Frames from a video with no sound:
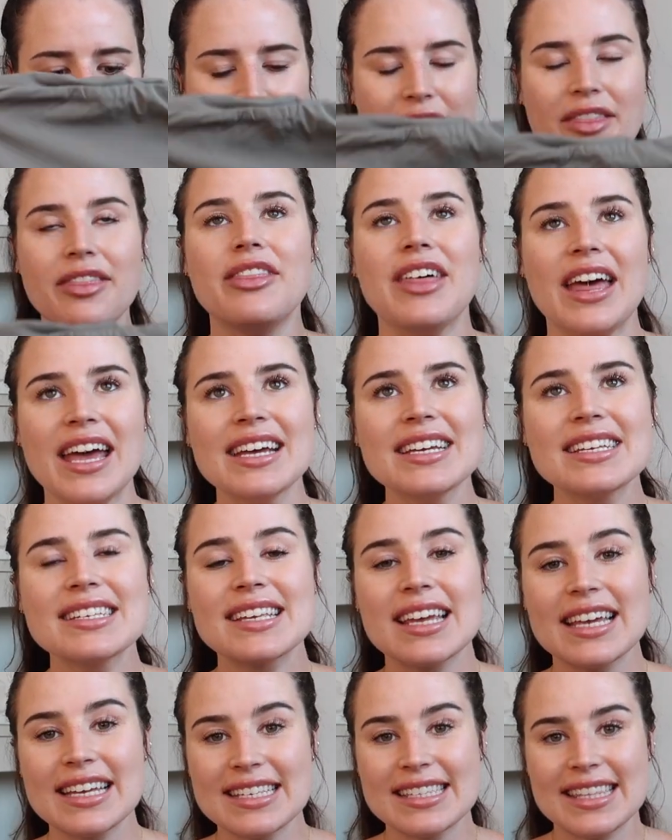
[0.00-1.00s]
but
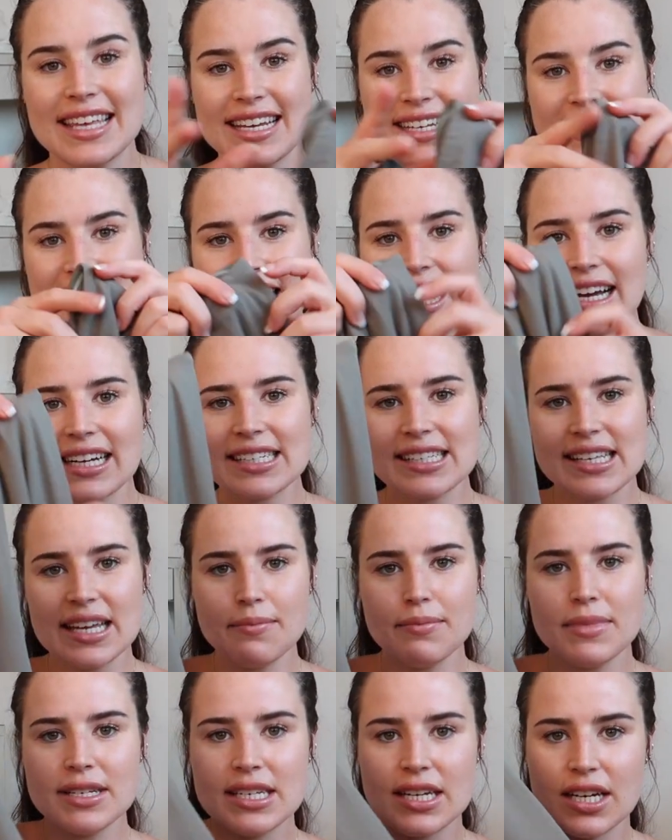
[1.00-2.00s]
this is the exact
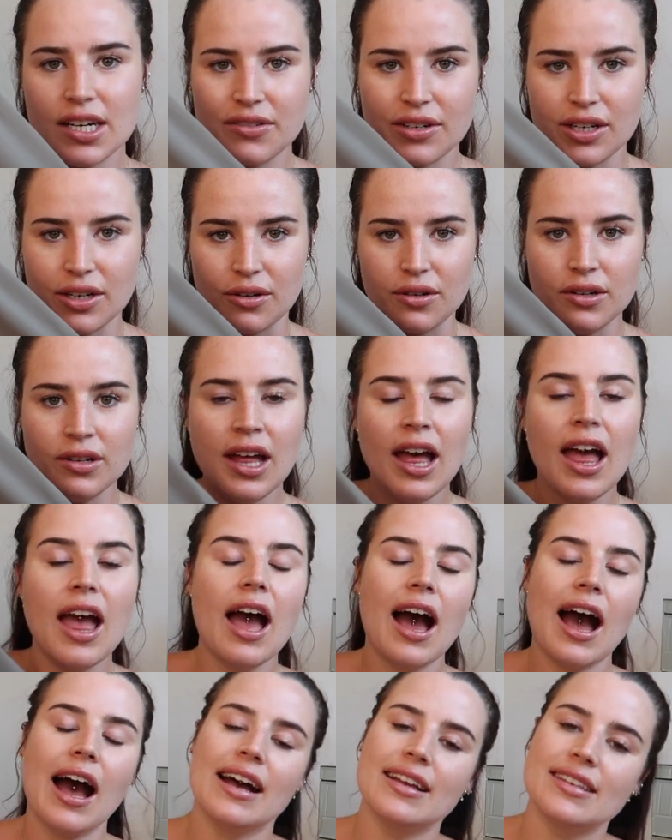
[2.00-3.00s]
same material
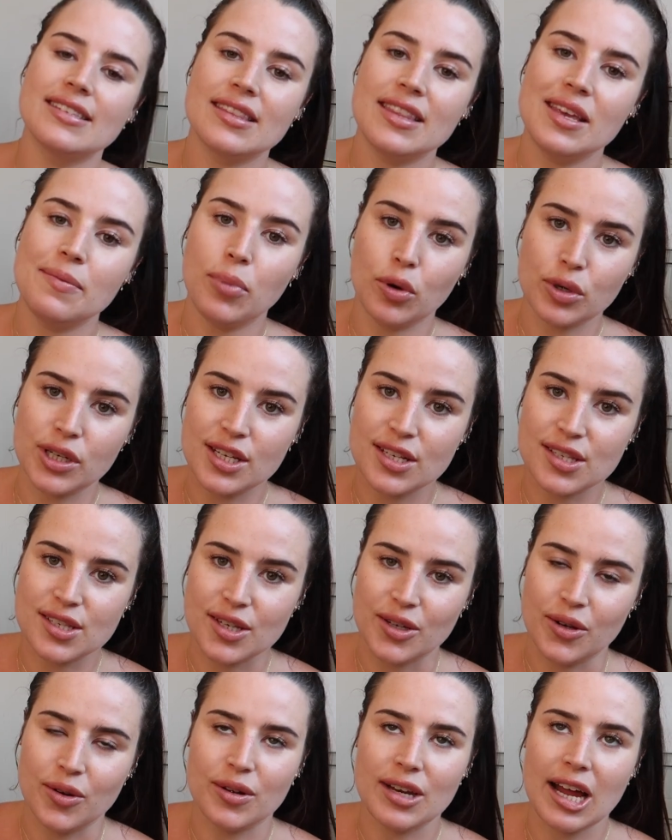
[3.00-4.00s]
as the
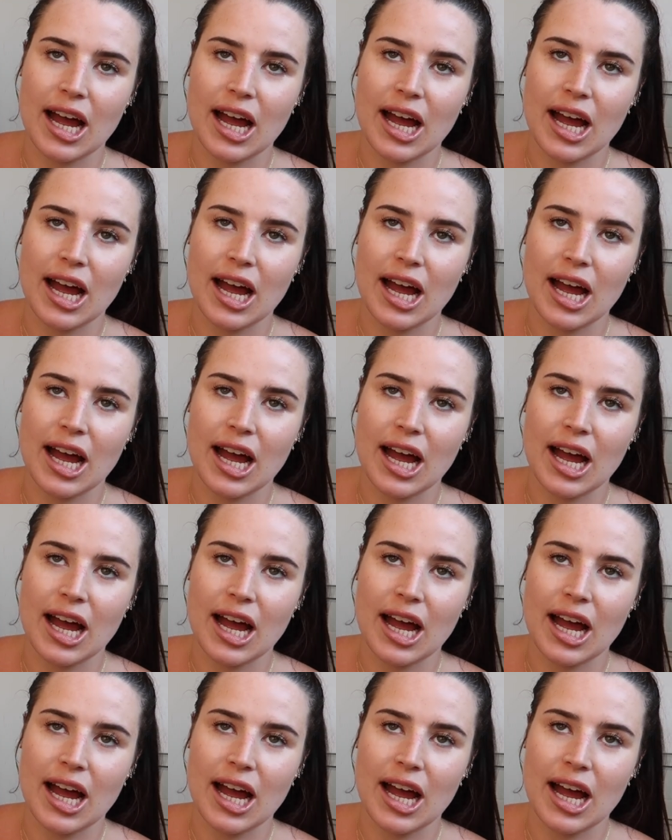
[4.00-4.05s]
bodysuit.